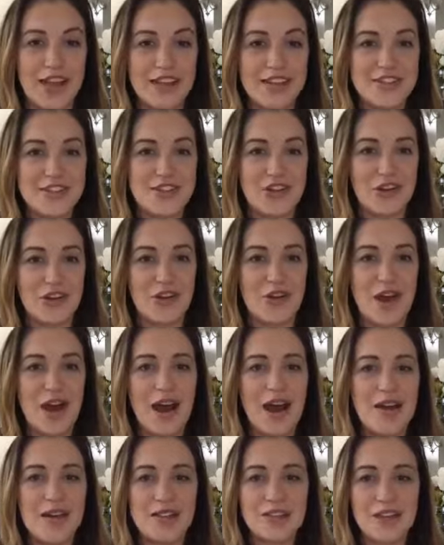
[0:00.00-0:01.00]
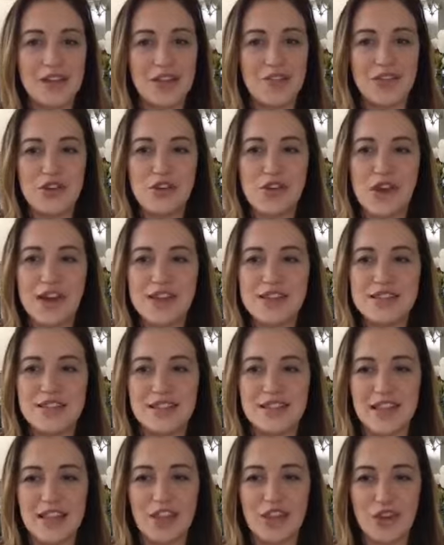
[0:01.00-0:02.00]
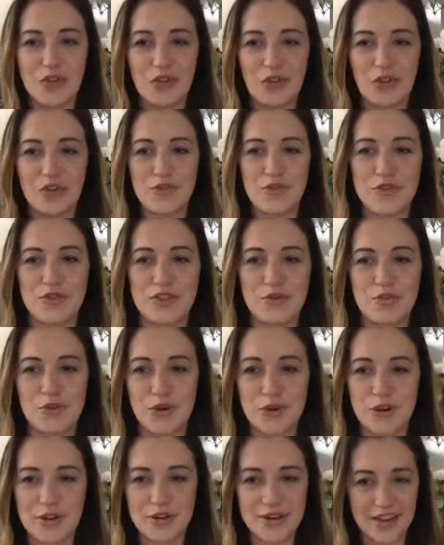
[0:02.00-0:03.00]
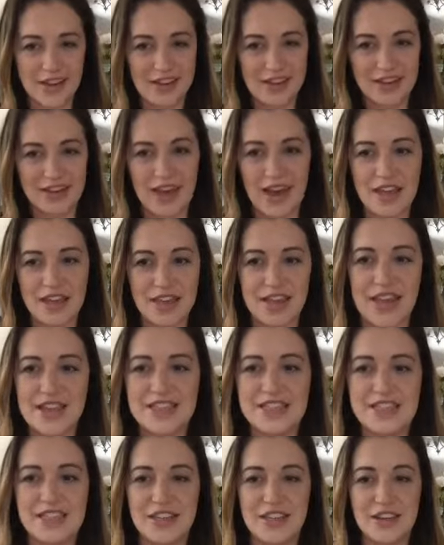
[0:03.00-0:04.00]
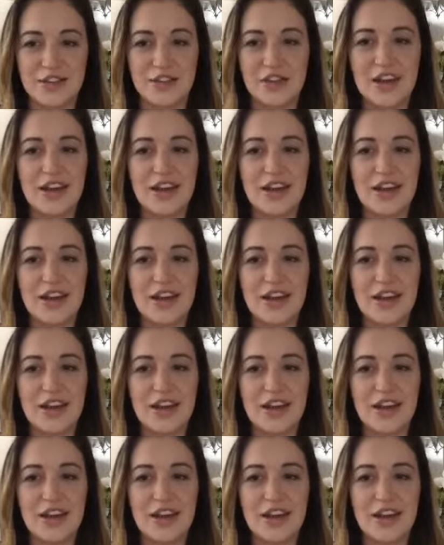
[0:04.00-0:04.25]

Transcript: So I love you guys and thank you for all of your support. Nate and Kathy, I see you.